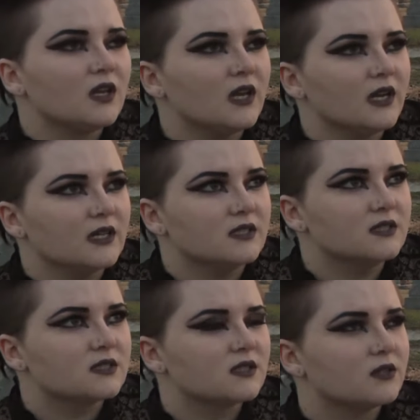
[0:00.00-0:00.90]
And
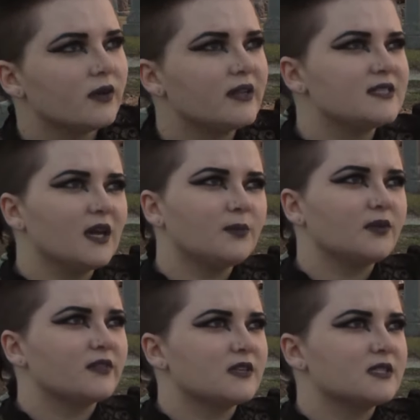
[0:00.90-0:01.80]
a great example
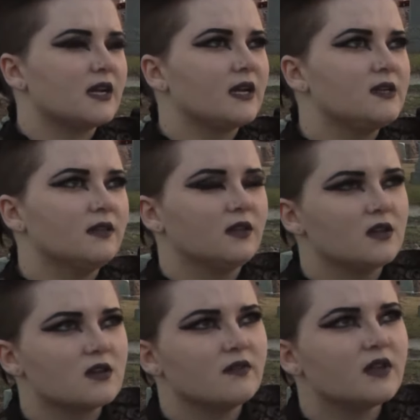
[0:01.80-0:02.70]
of this that I can
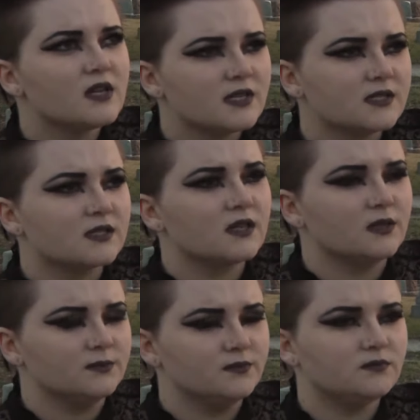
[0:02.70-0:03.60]
think of, and it is
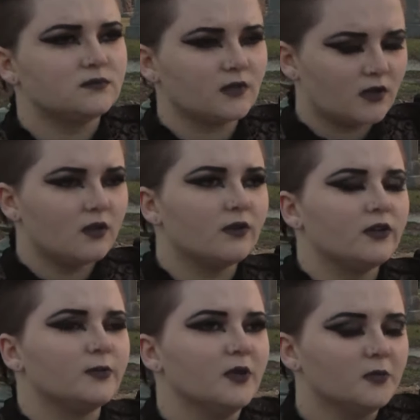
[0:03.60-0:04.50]

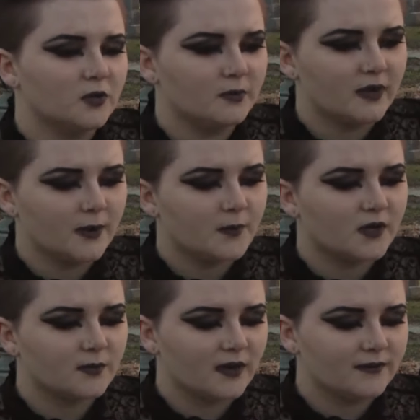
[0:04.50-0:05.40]
colonial people, but one
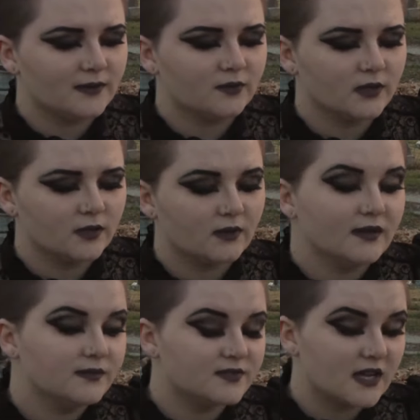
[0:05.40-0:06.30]
of my favorite
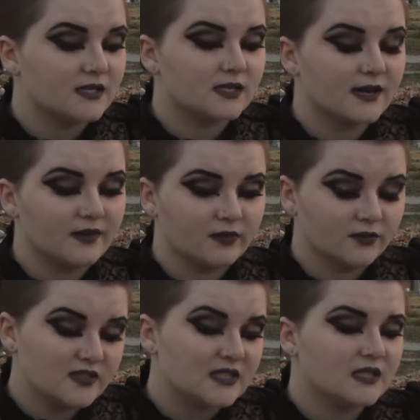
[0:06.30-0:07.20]
grave sites that I've ever
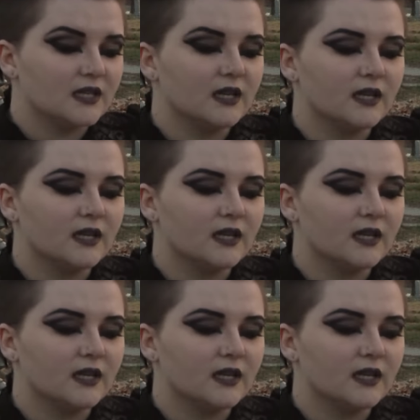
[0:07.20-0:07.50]
visited